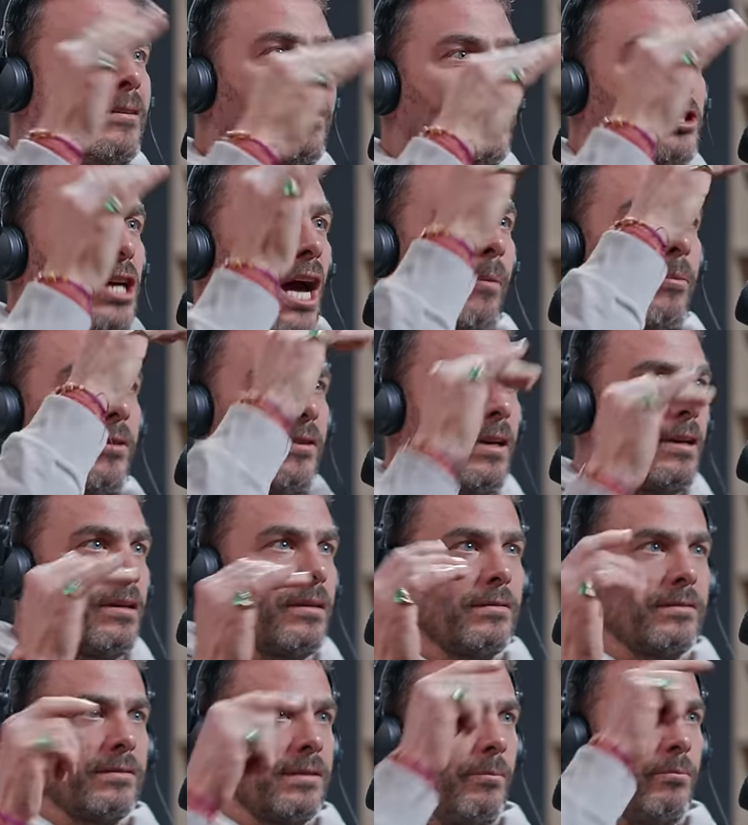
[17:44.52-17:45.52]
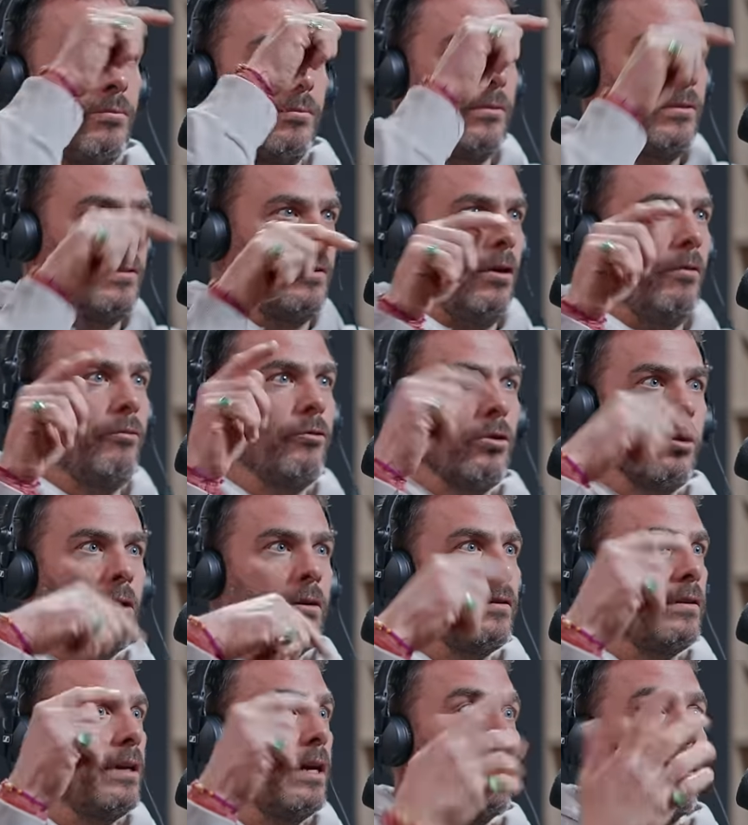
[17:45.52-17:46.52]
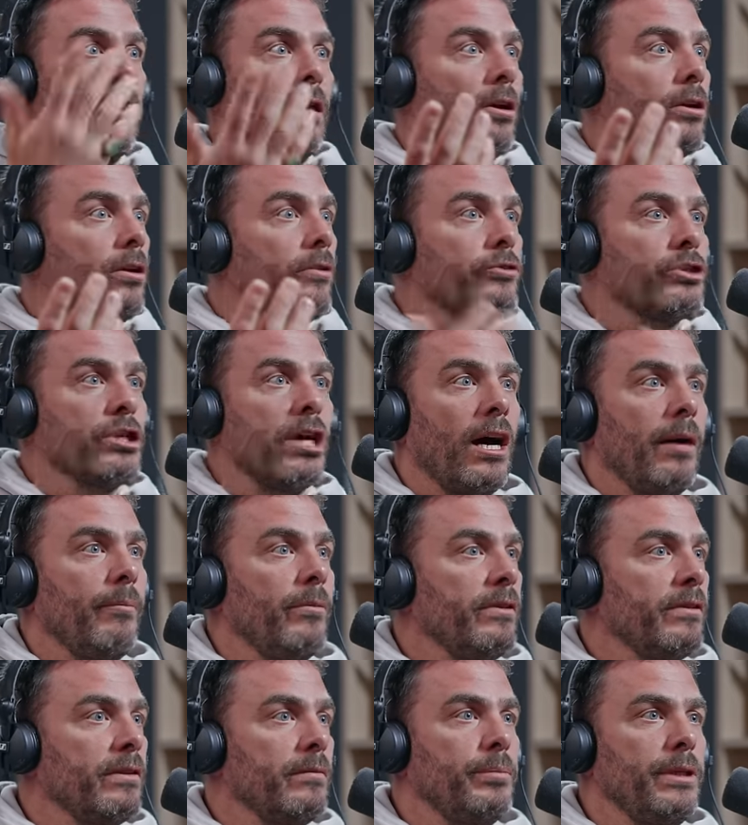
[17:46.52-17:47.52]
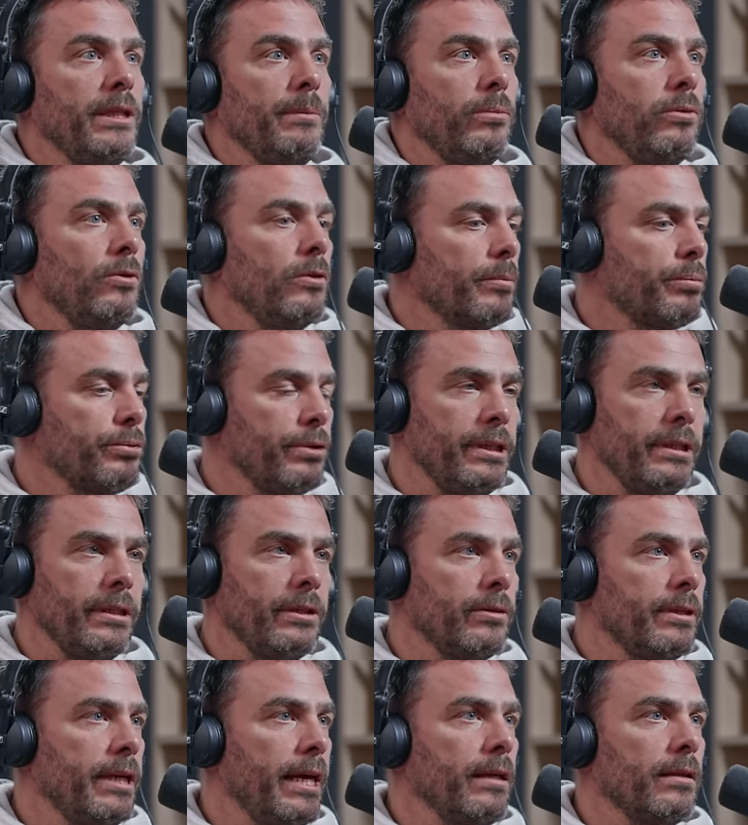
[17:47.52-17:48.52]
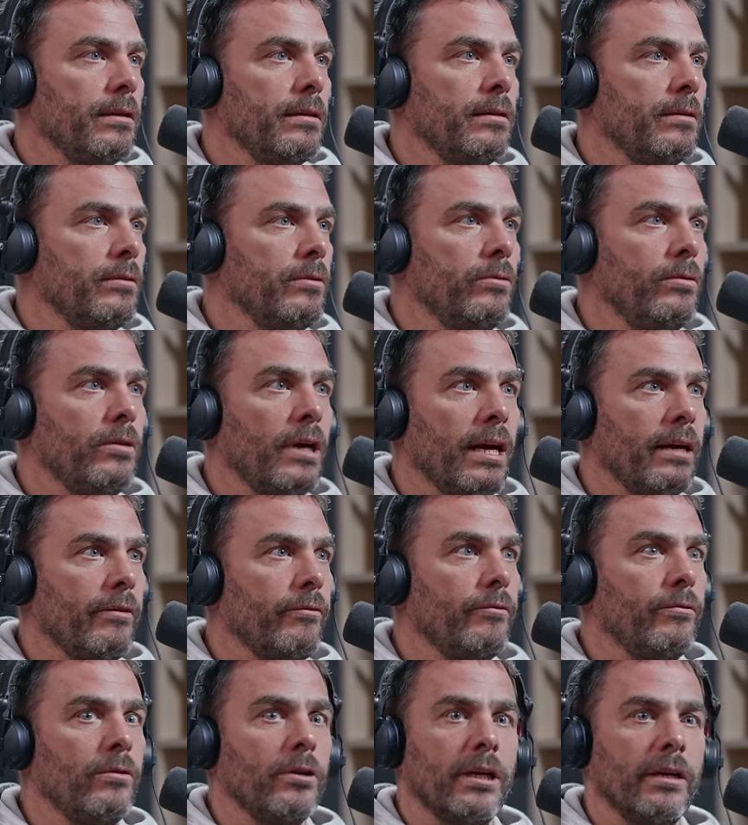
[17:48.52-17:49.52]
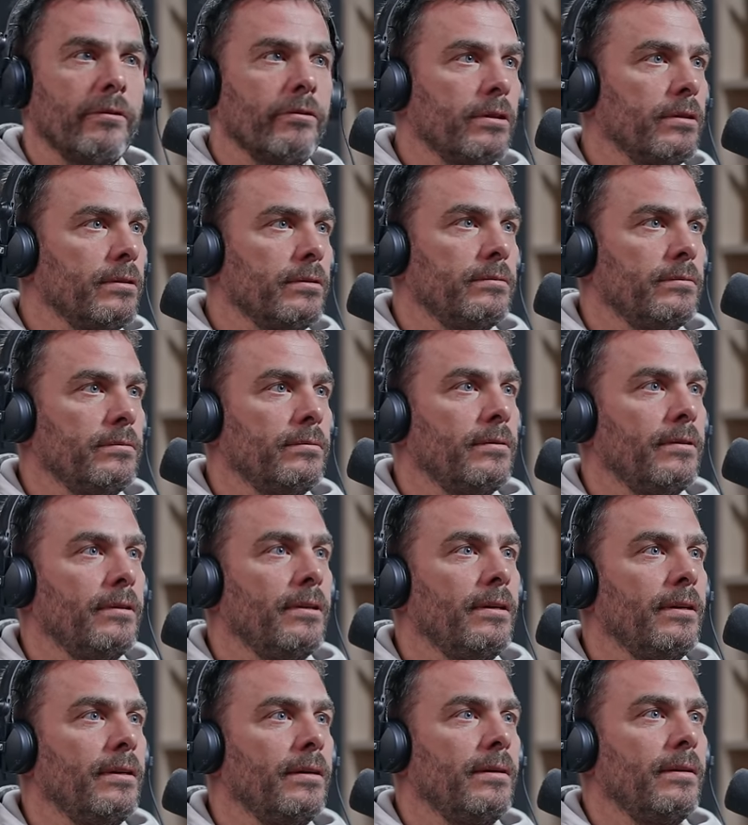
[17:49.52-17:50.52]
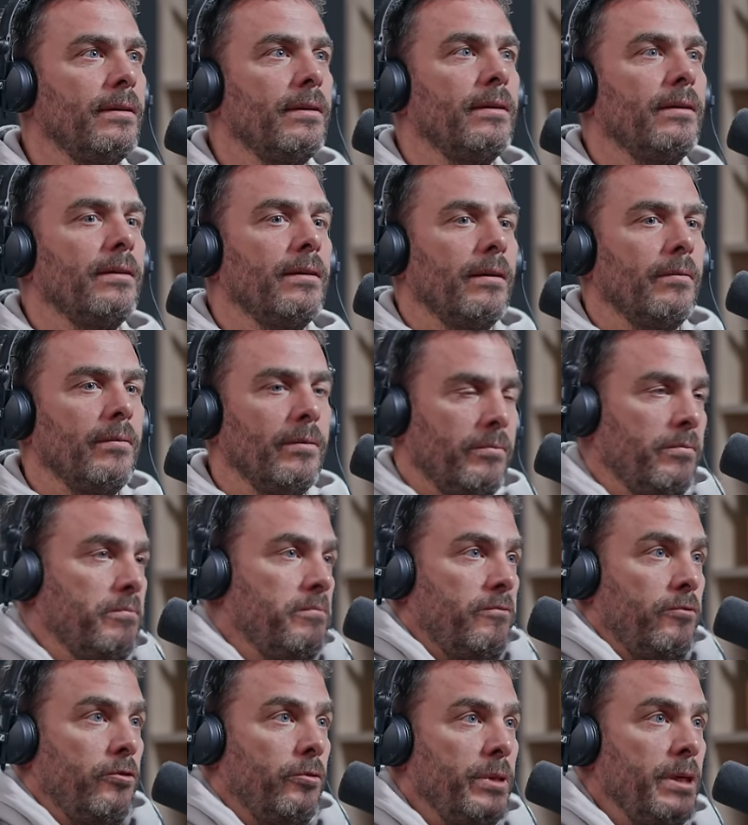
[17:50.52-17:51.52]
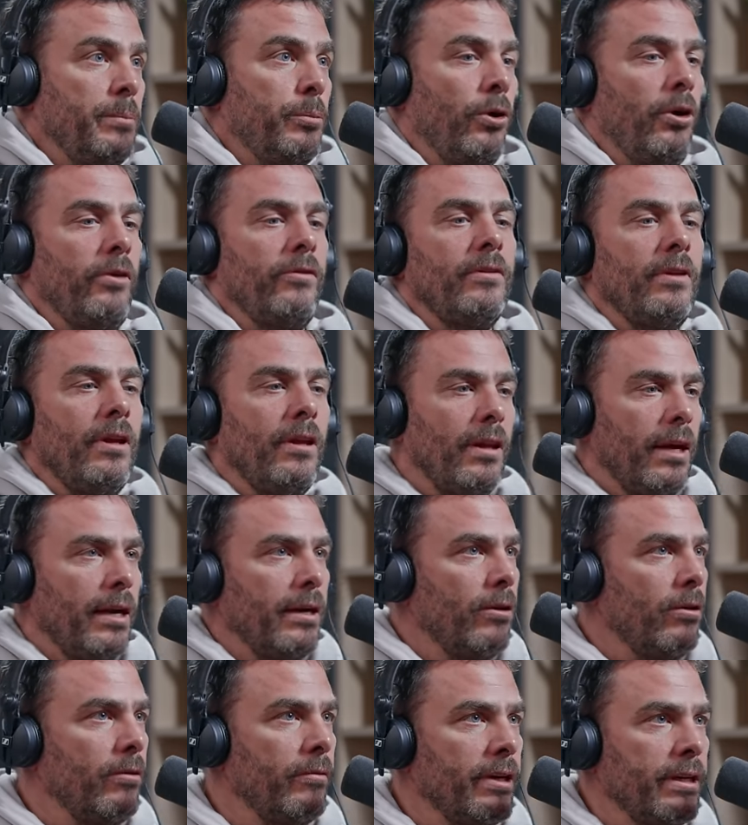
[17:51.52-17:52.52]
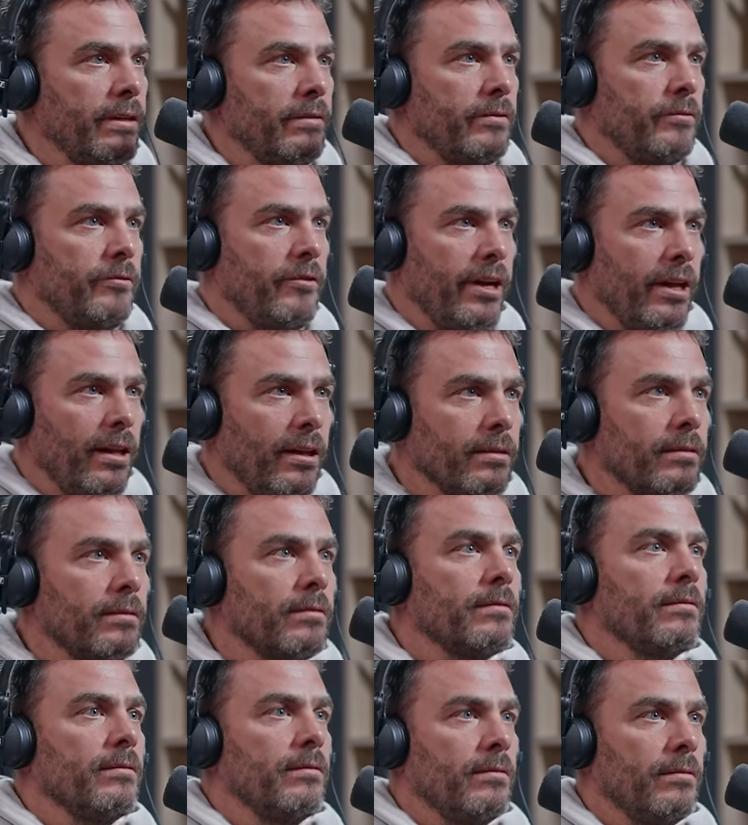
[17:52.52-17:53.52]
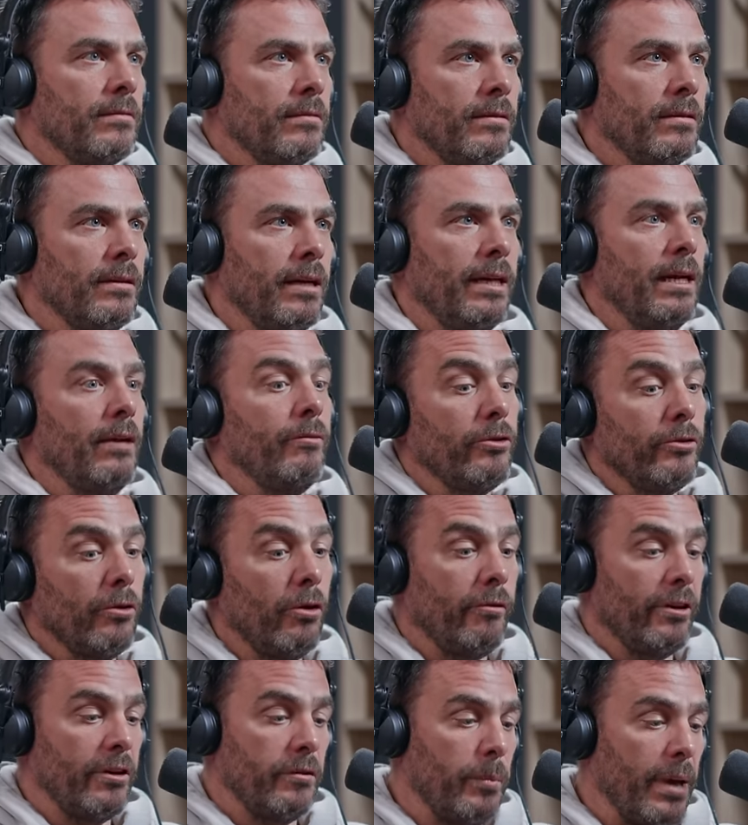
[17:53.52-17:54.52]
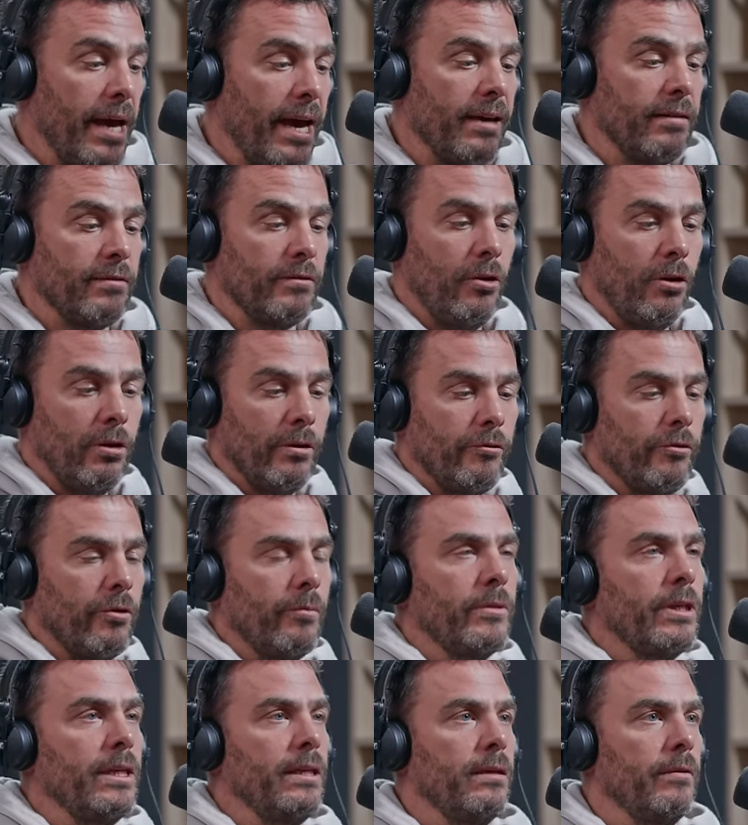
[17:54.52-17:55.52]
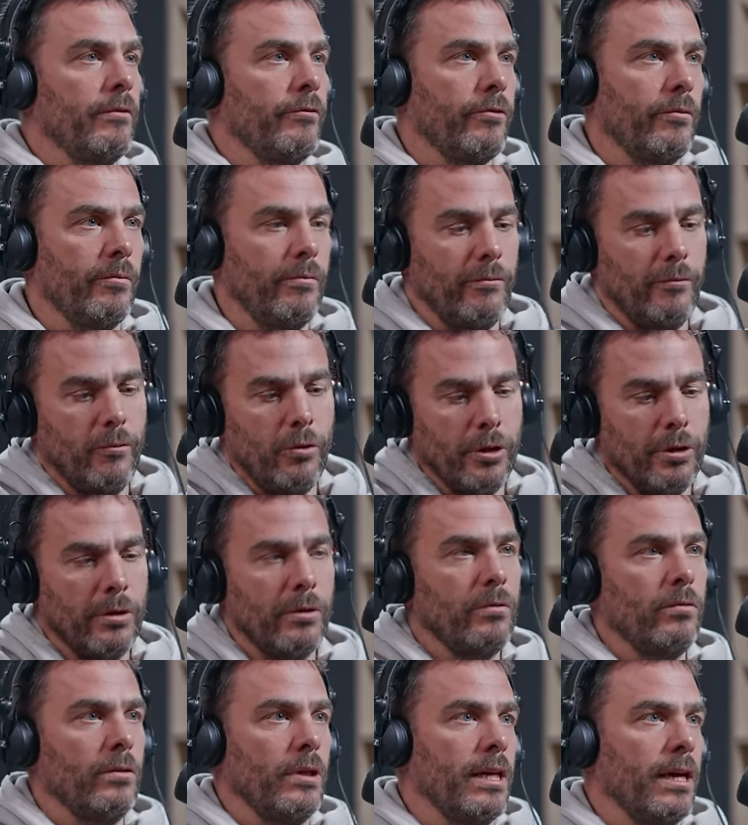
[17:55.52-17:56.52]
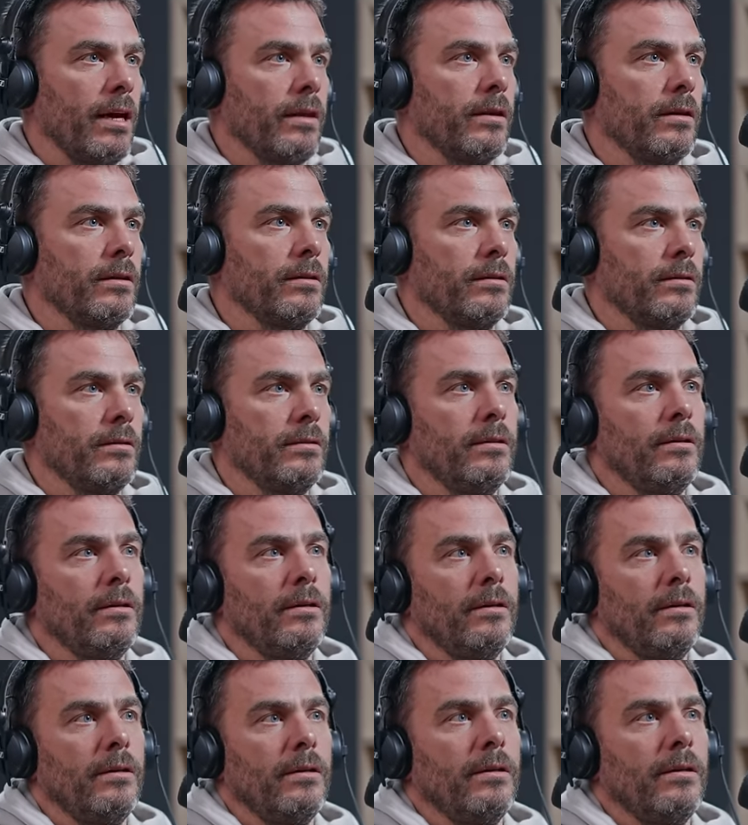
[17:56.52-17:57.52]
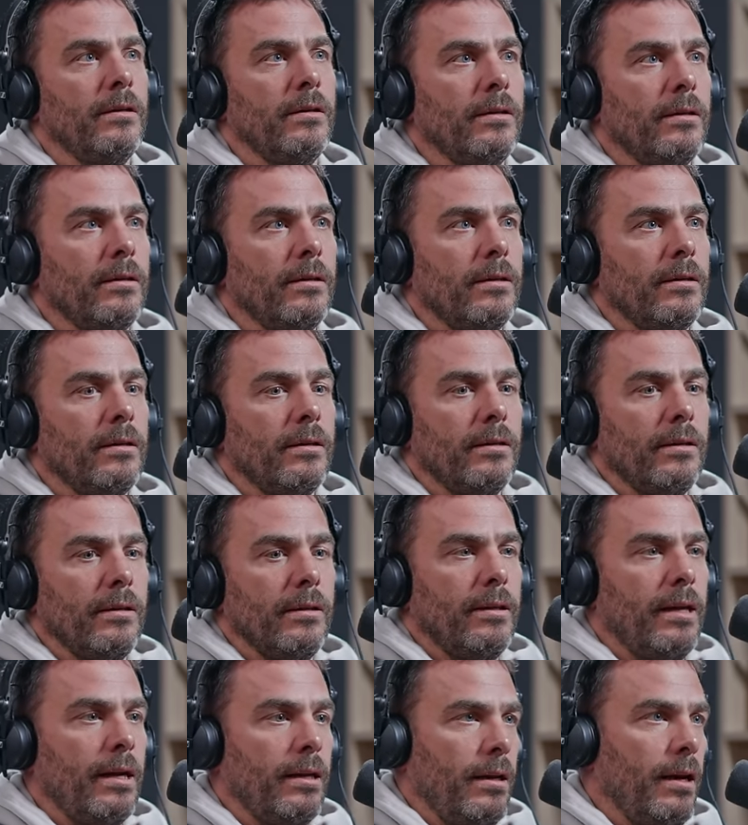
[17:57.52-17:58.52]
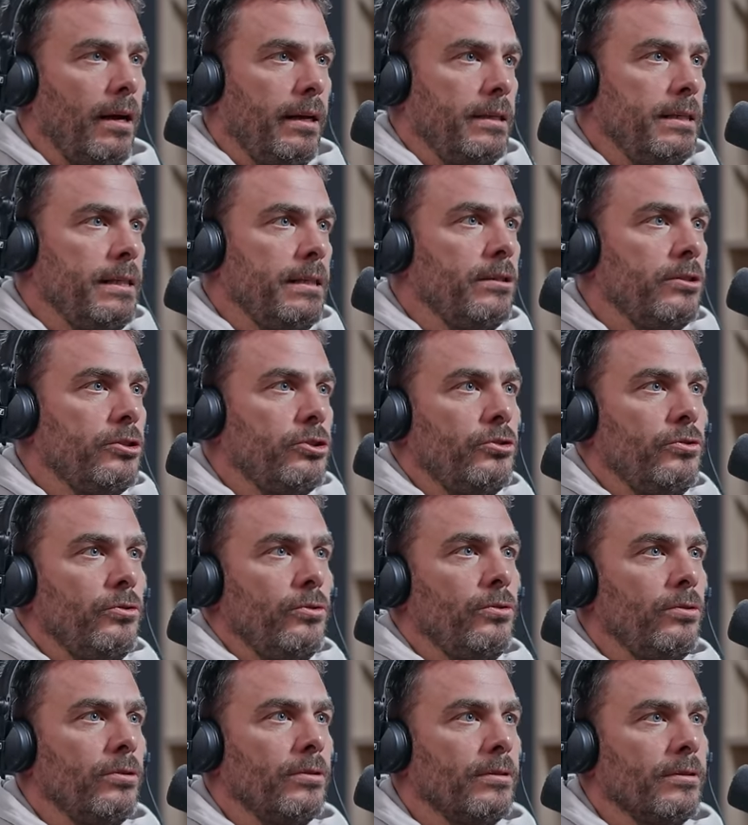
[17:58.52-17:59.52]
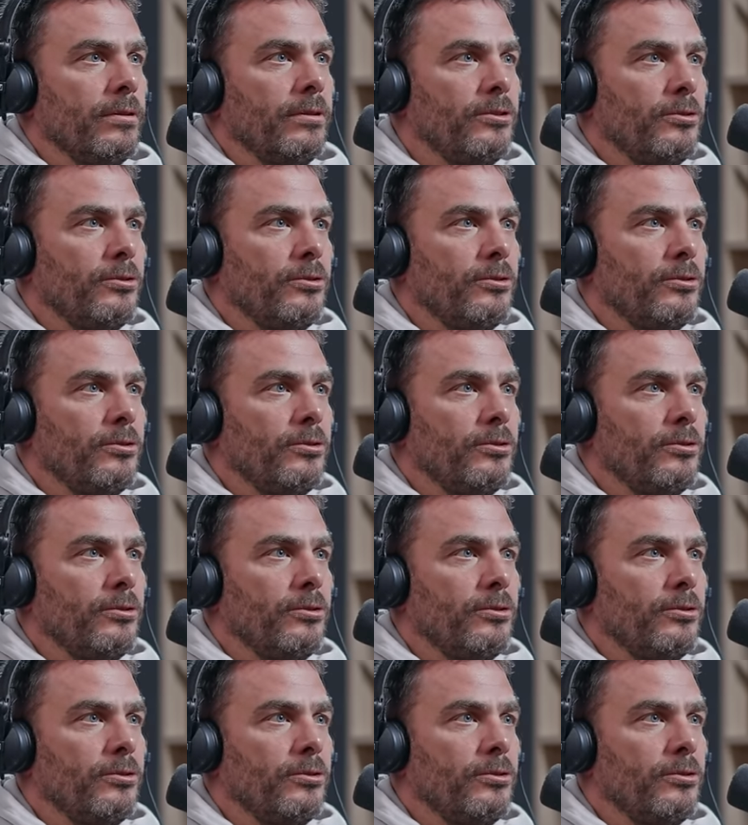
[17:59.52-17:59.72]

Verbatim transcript: Shamans are some, of course, there are a lot of shamans and people who are pretty connected and who have whatever. Yeah. For me personal, I always felt, and I was always passed on from the from one to the other, that I needed to